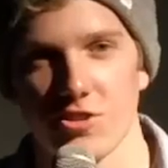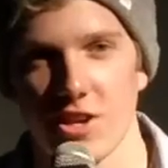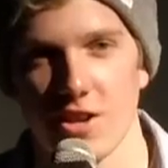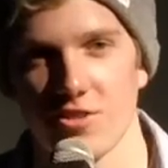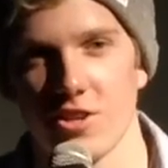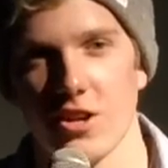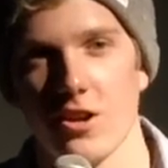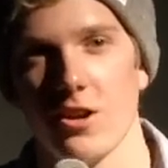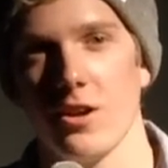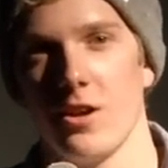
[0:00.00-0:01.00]
last
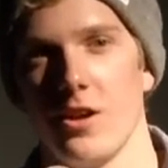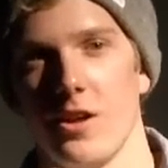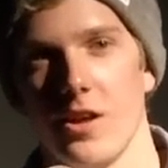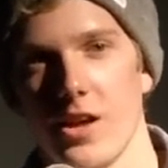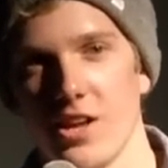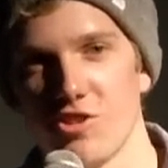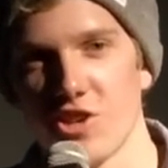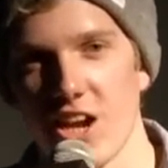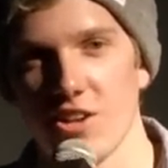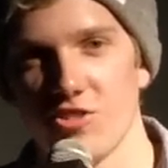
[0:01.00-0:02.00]
year. And
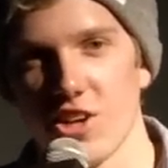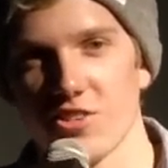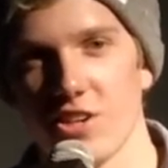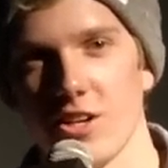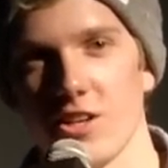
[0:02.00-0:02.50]
Shane and Justin